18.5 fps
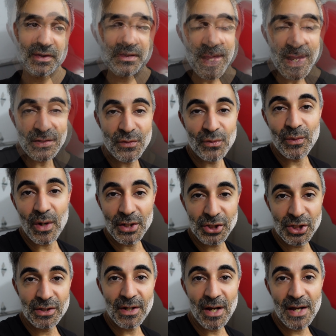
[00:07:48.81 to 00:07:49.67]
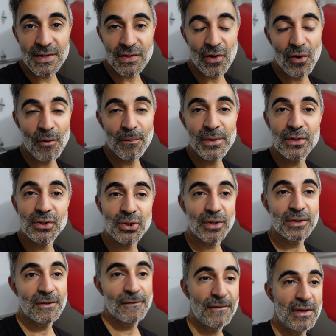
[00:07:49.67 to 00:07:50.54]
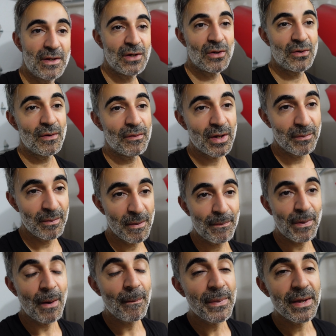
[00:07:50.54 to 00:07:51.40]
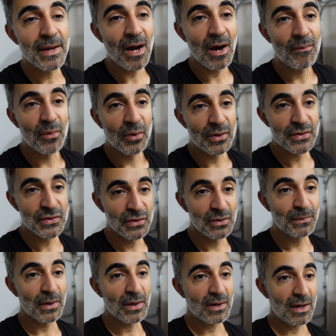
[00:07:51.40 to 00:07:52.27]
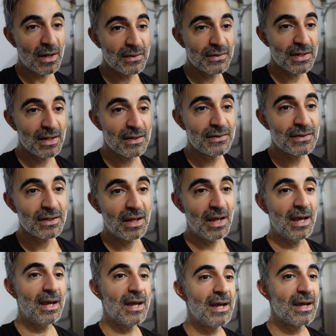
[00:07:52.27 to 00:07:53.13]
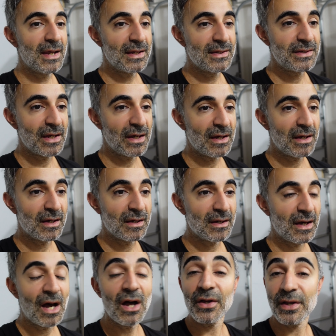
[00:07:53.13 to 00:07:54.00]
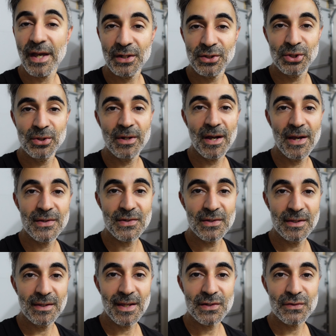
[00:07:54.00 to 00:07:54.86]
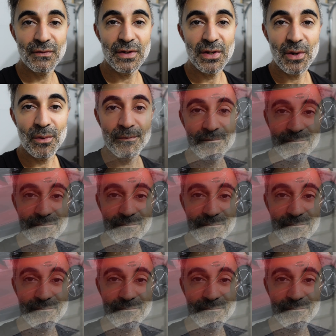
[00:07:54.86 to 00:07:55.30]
Thanks for watching, guys. I hope you enjoyed the video. I'm going to be pumping out more Supra content, and I'll catch you guys in the next video.